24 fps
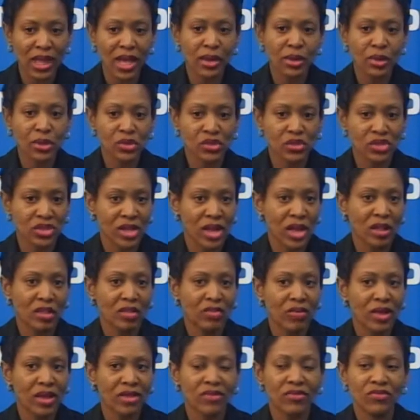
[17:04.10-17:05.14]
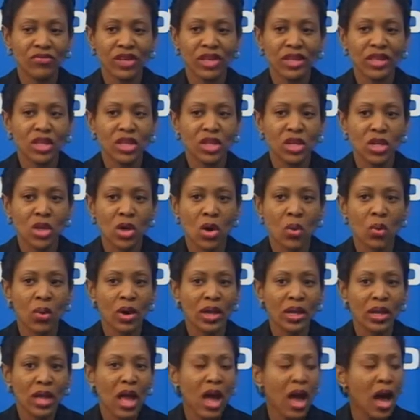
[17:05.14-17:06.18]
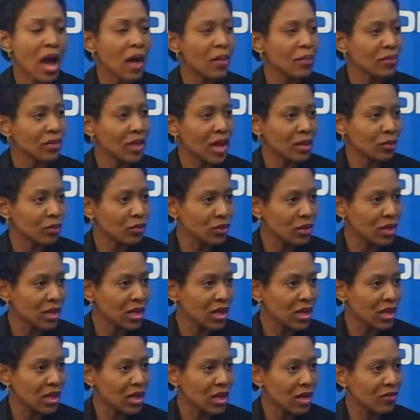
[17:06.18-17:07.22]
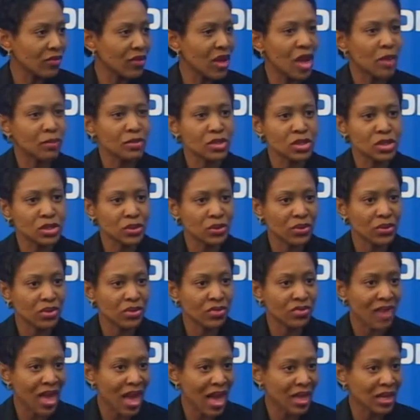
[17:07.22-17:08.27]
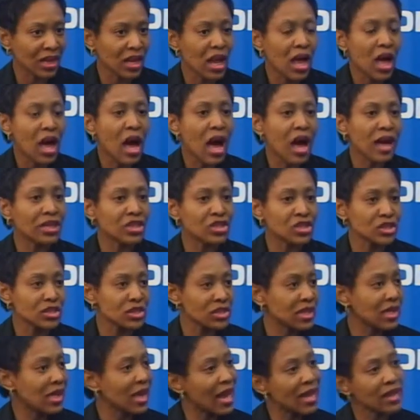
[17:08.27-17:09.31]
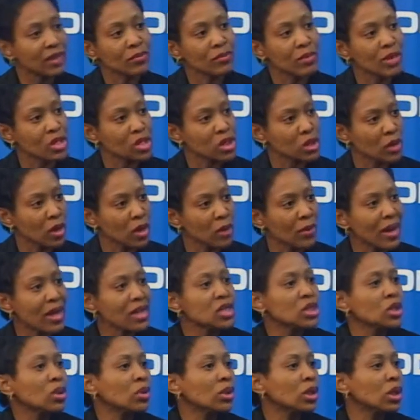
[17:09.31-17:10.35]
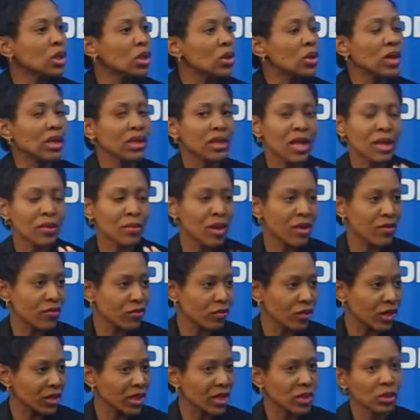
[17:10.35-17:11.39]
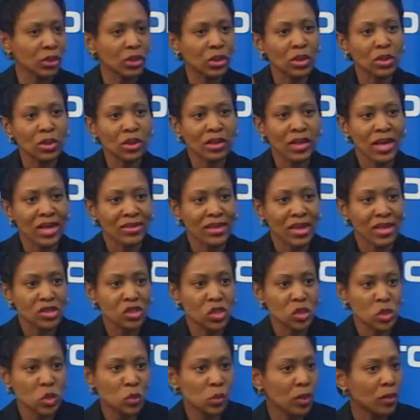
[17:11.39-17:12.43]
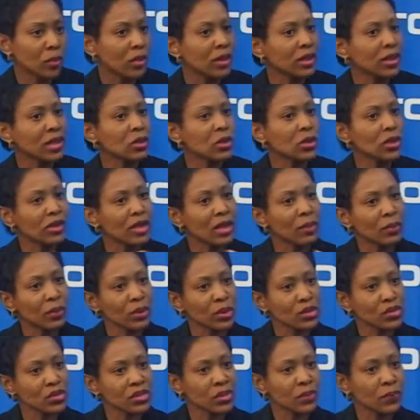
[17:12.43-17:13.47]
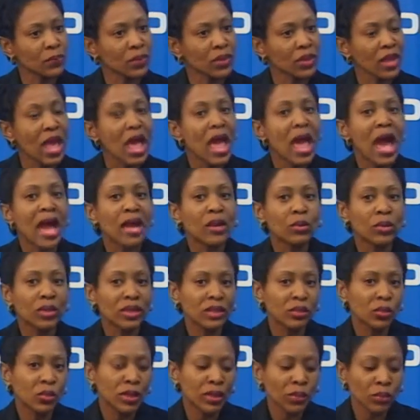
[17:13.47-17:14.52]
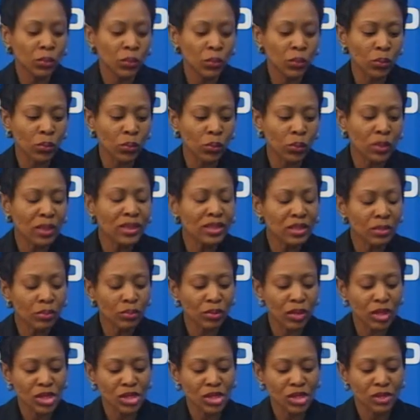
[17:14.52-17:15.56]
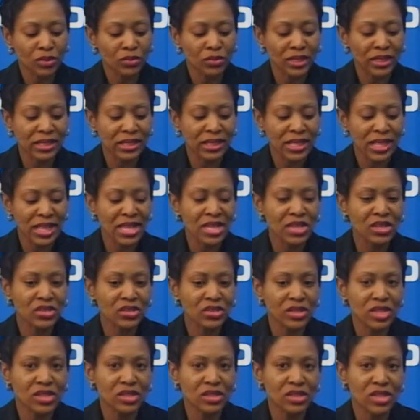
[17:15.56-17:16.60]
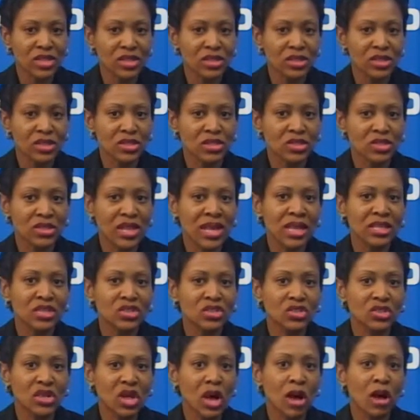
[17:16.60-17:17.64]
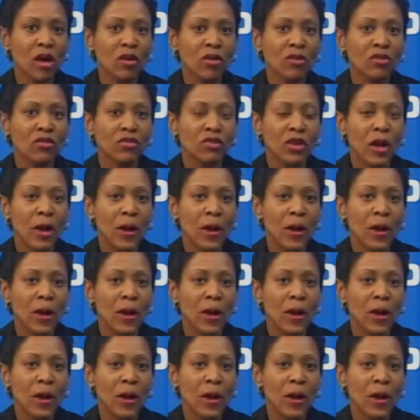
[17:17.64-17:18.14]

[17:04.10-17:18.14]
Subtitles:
at herself and feeling, you know what, I'm not pretty enough, I'm too fat, I just can't measure up, I don't look like my friend, I don't look like that supermodel, I don't look like that person. And what depression really is, it's a sense of